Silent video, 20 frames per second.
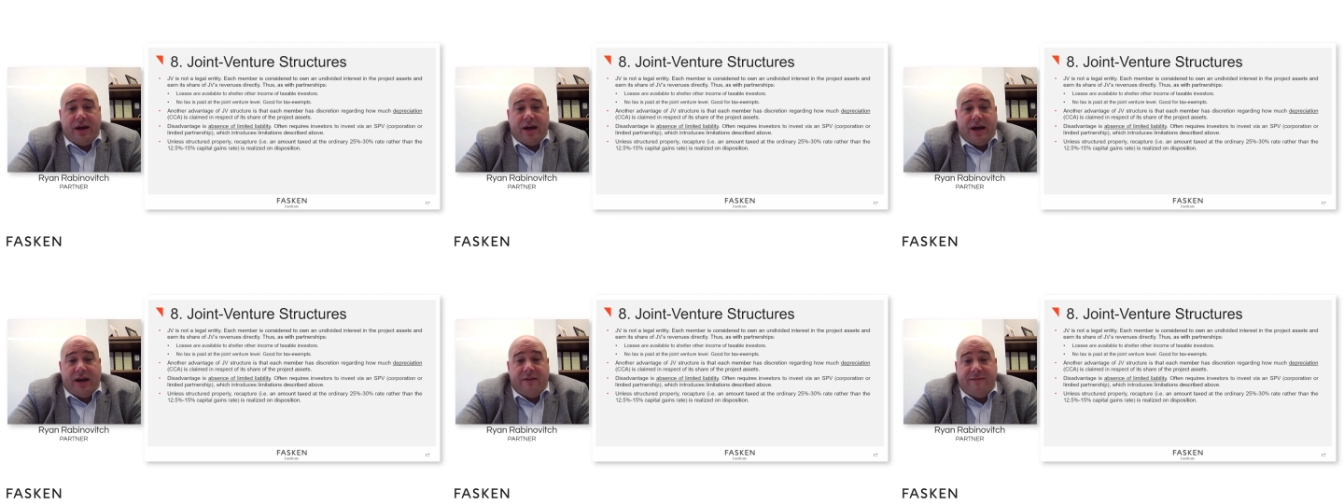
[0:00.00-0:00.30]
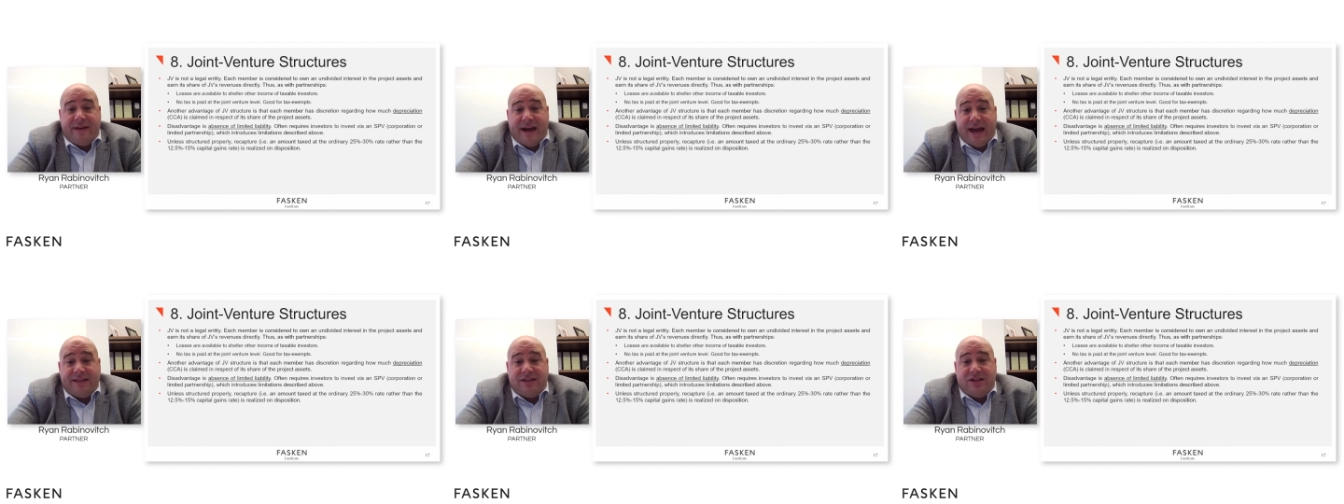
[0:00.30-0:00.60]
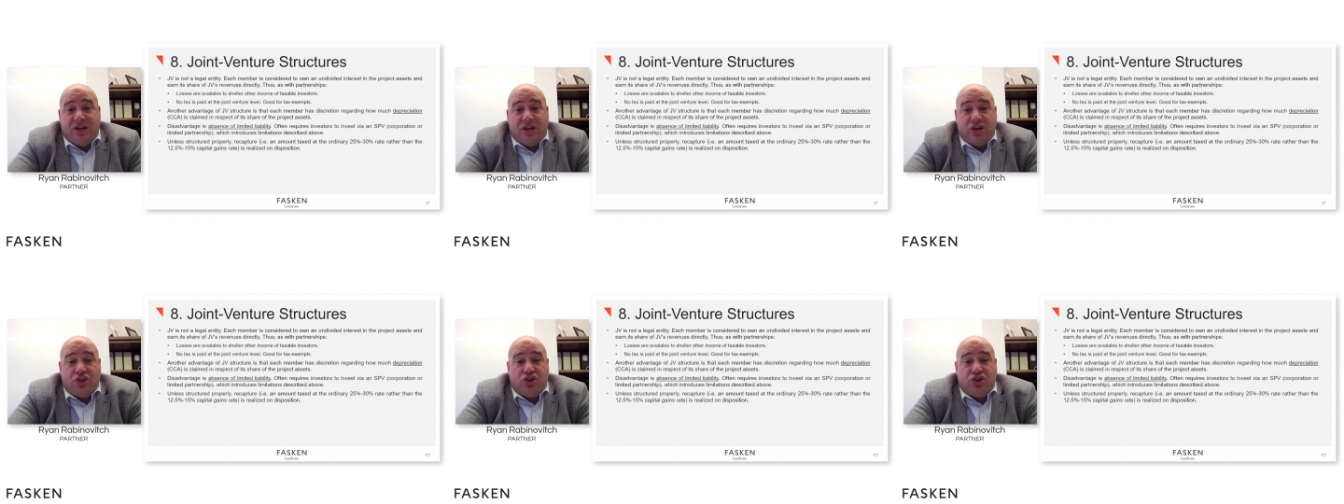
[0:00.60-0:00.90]

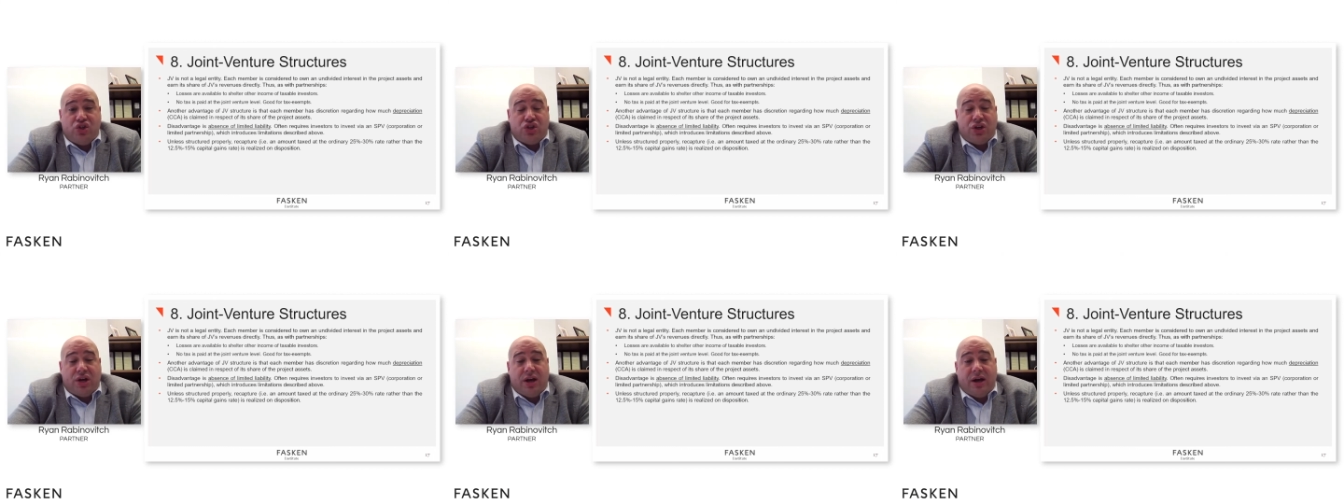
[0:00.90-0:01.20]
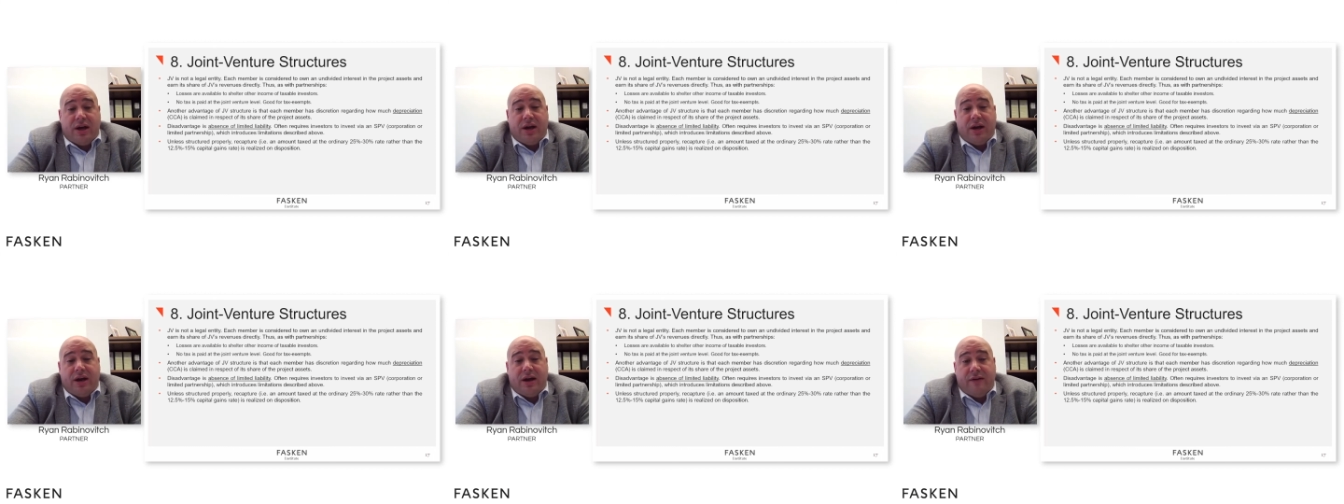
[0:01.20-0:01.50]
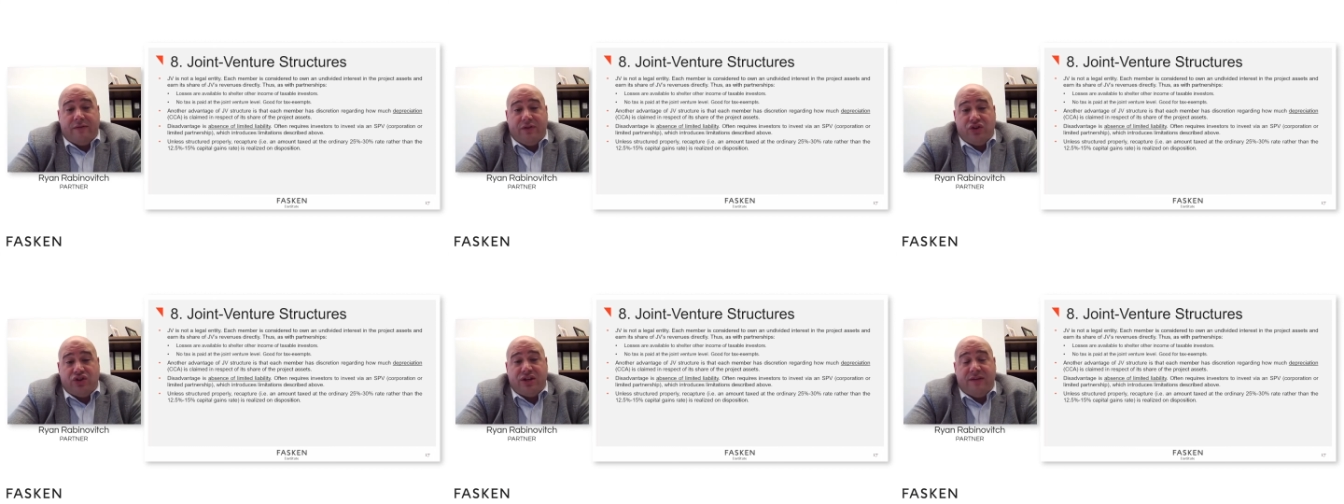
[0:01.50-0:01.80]
advantage
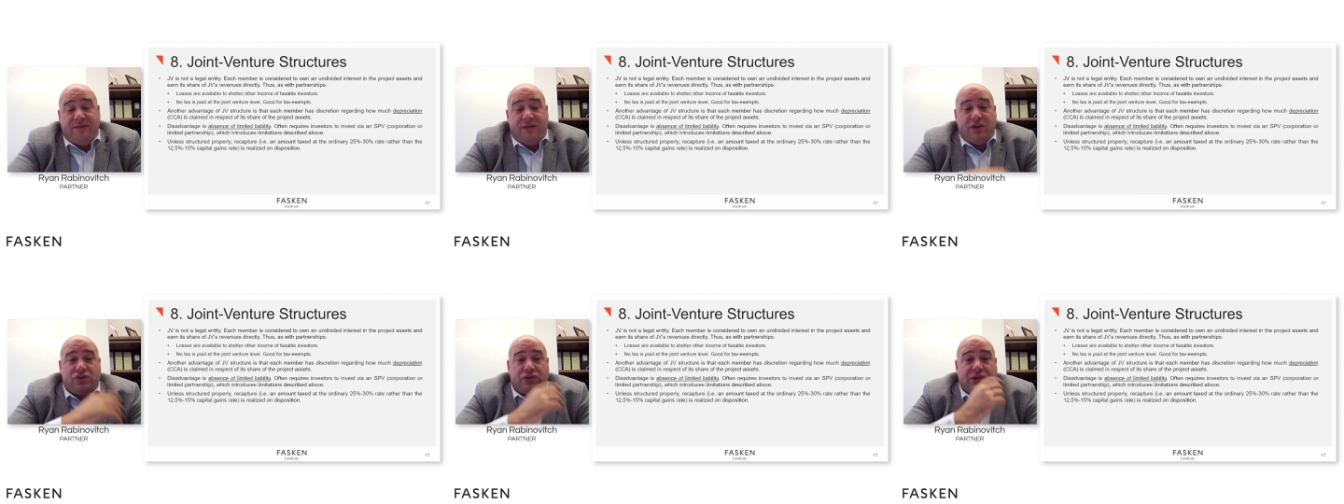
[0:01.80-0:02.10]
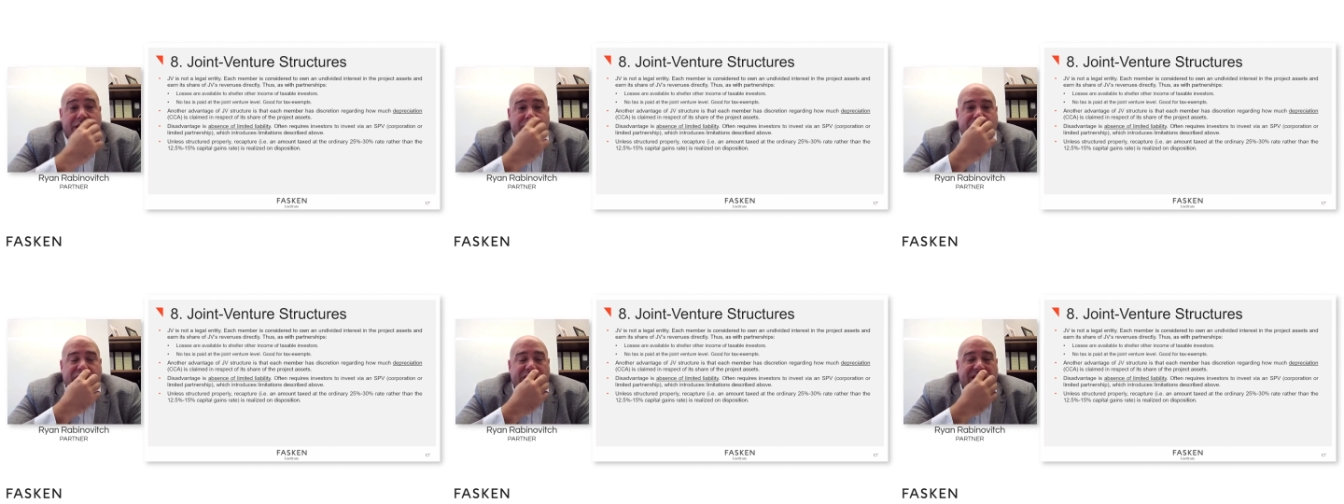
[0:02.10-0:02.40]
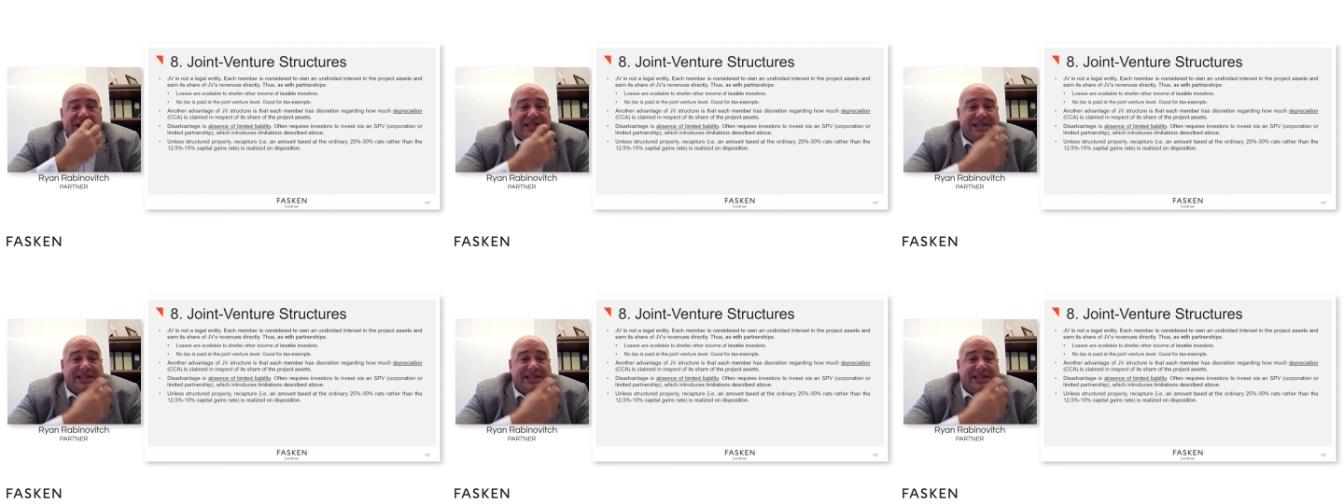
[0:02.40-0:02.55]
of the JV structure